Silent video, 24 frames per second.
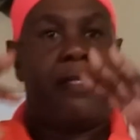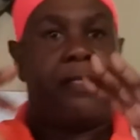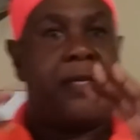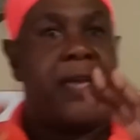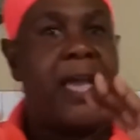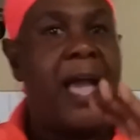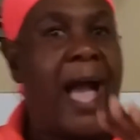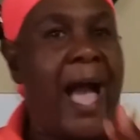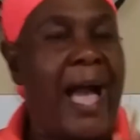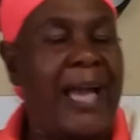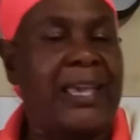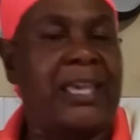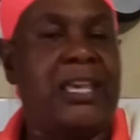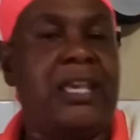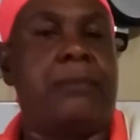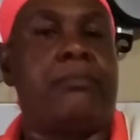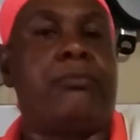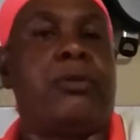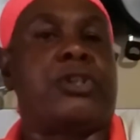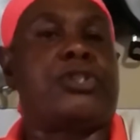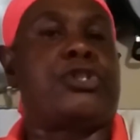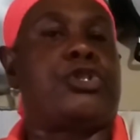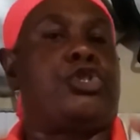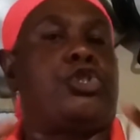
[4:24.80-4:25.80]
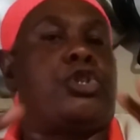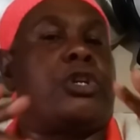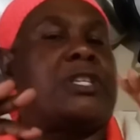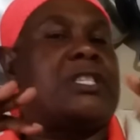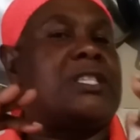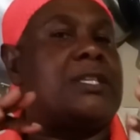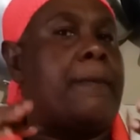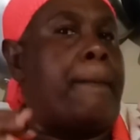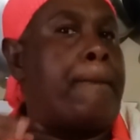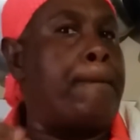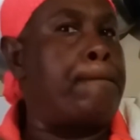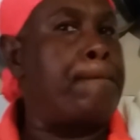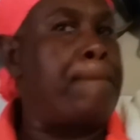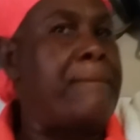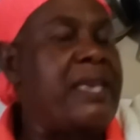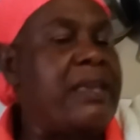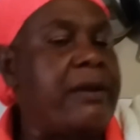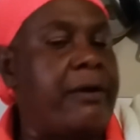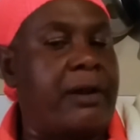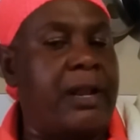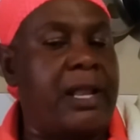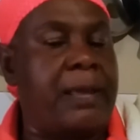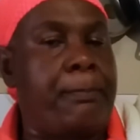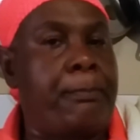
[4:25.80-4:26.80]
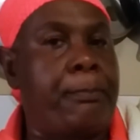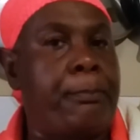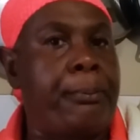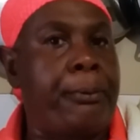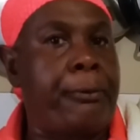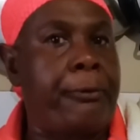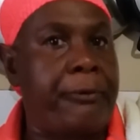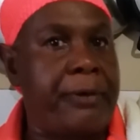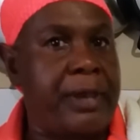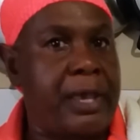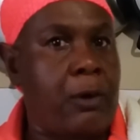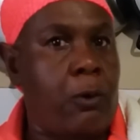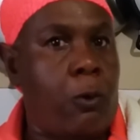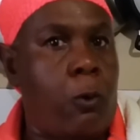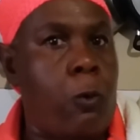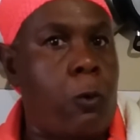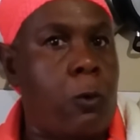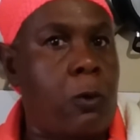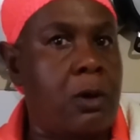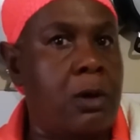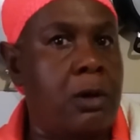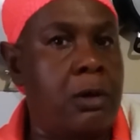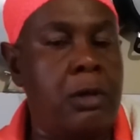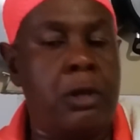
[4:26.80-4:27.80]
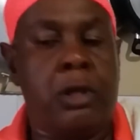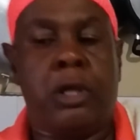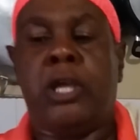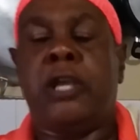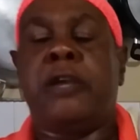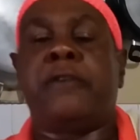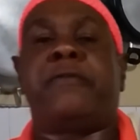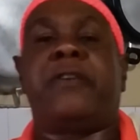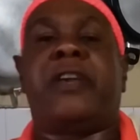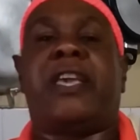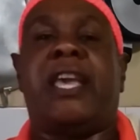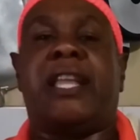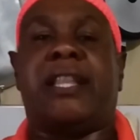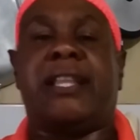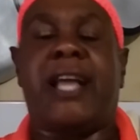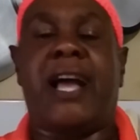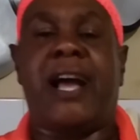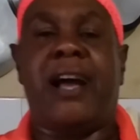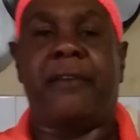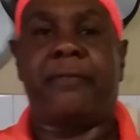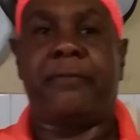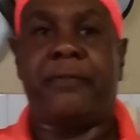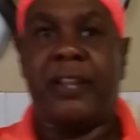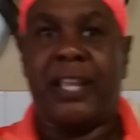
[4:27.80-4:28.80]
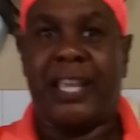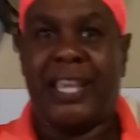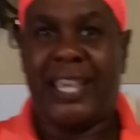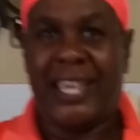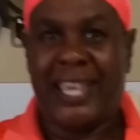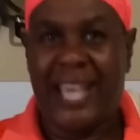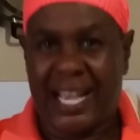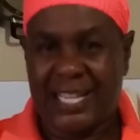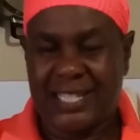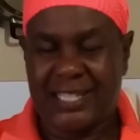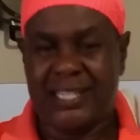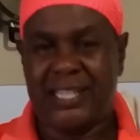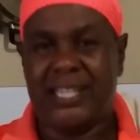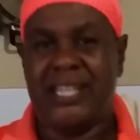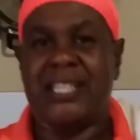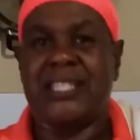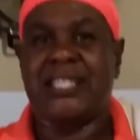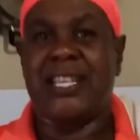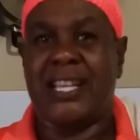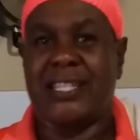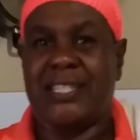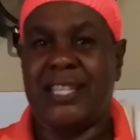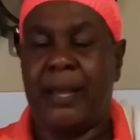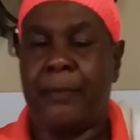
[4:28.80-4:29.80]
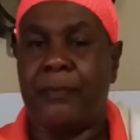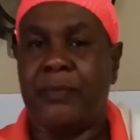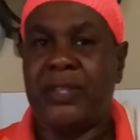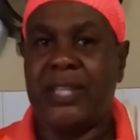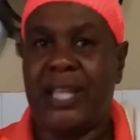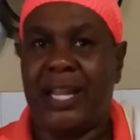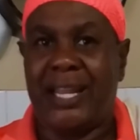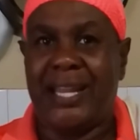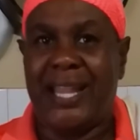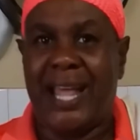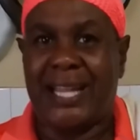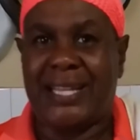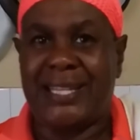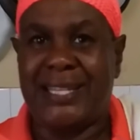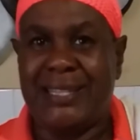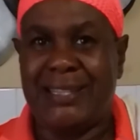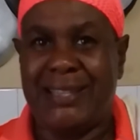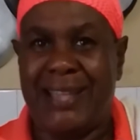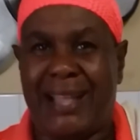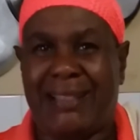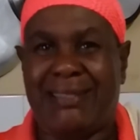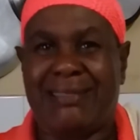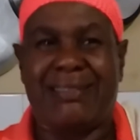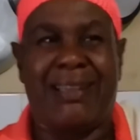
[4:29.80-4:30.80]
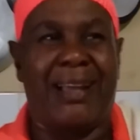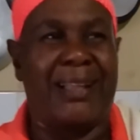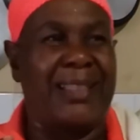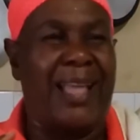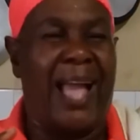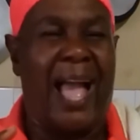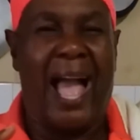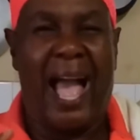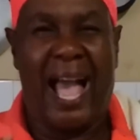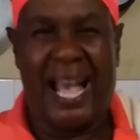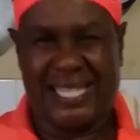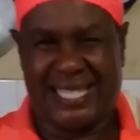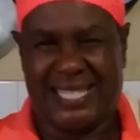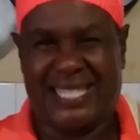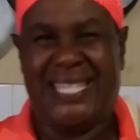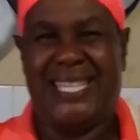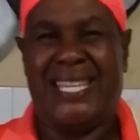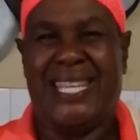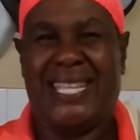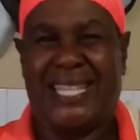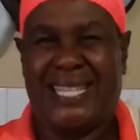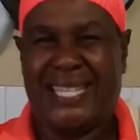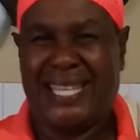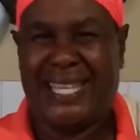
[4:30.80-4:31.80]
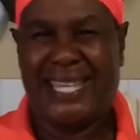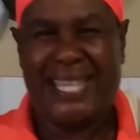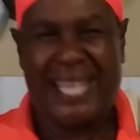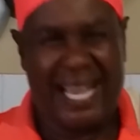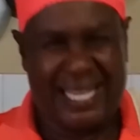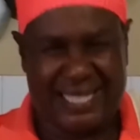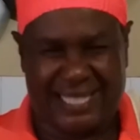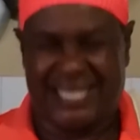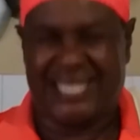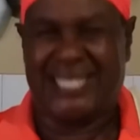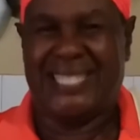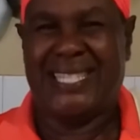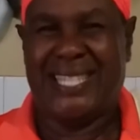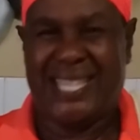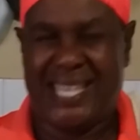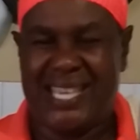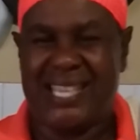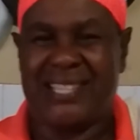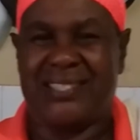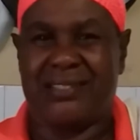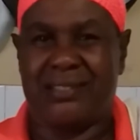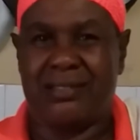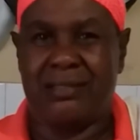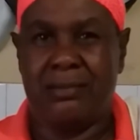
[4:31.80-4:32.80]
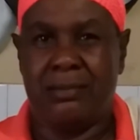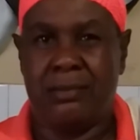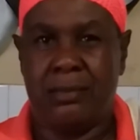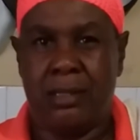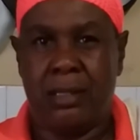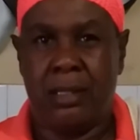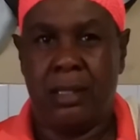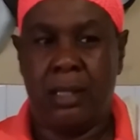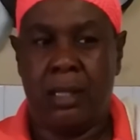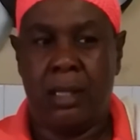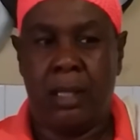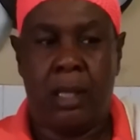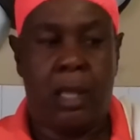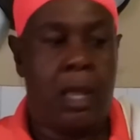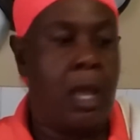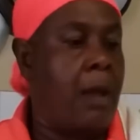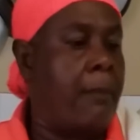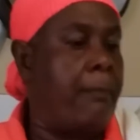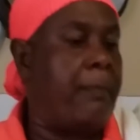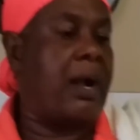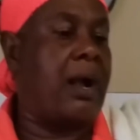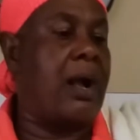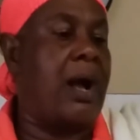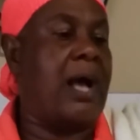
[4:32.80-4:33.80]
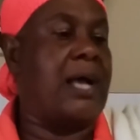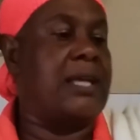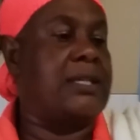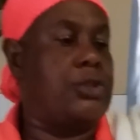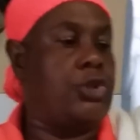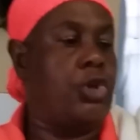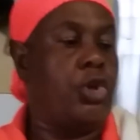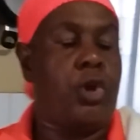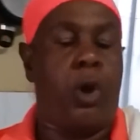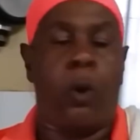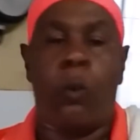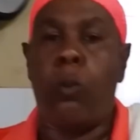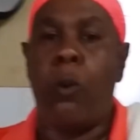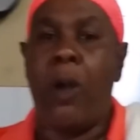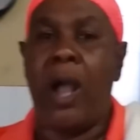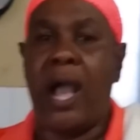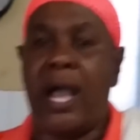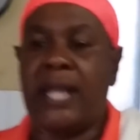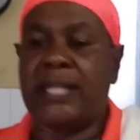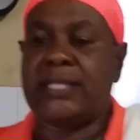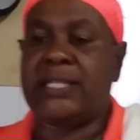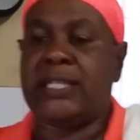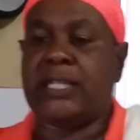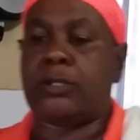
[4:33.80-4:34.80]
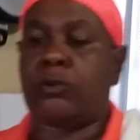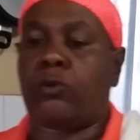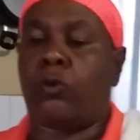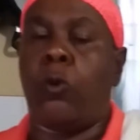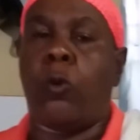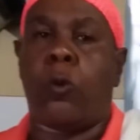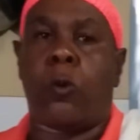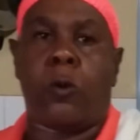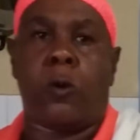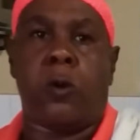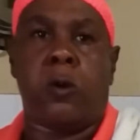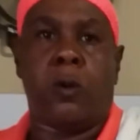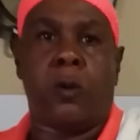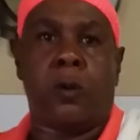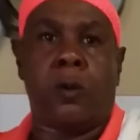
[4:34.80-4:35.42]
the ackee must just barely pre-cook. Forget half the gassiness, as I'm telling that sort of acidic gassy taste. Because you don't want it cook